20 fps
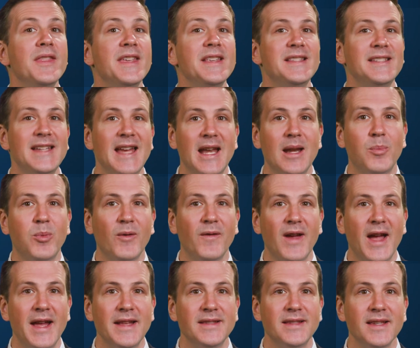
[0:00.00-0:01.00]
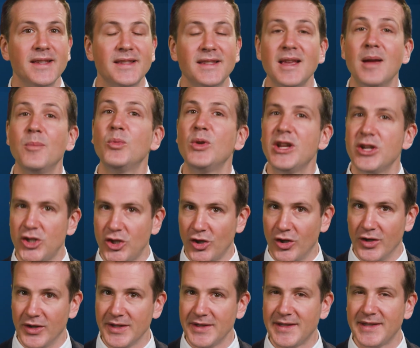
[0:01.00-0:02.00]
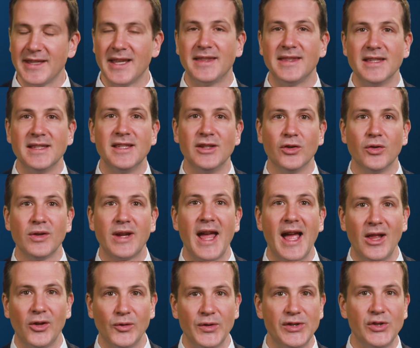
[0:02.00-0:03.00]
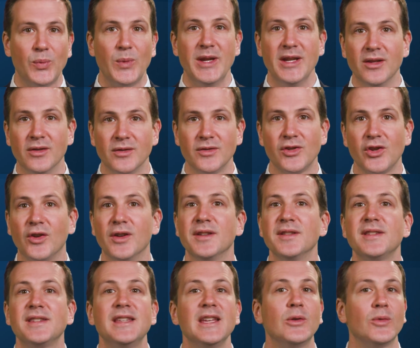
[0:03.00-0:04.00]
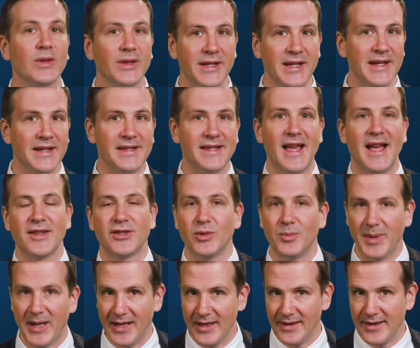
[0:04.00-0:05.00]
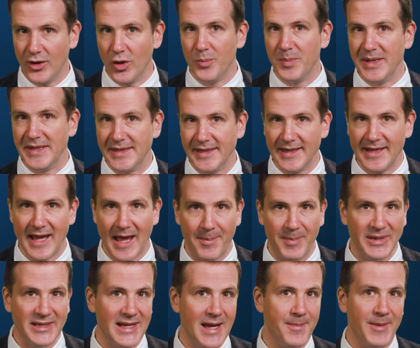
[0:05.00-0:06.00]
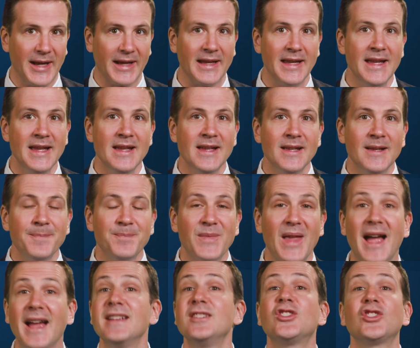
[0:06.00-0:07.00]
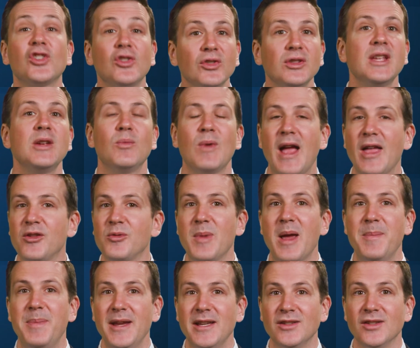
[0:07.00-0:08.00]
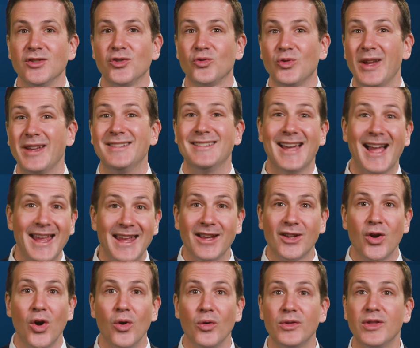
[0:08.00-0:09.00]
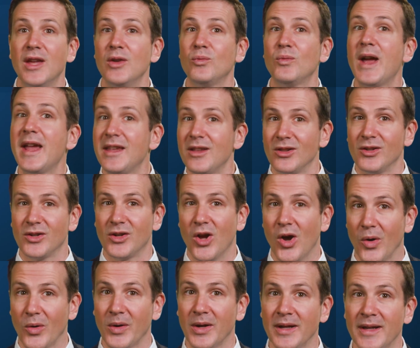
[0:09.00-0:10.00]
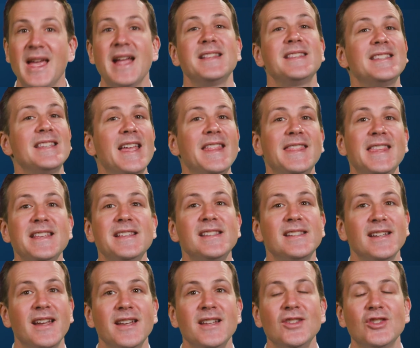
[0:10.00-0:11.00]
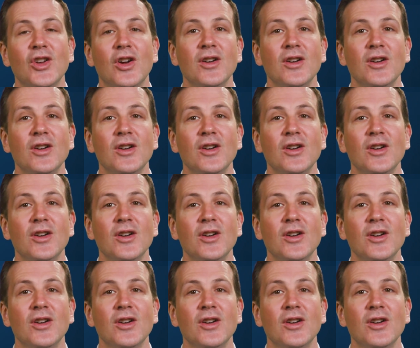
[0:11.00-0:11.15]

this data provides some reassurance that the zero calorie sweeteners aren't secretly exacerbating the obesity epidemic. I'd certainly rather my patients drink Diet Coke than regular Coke. That said, these studies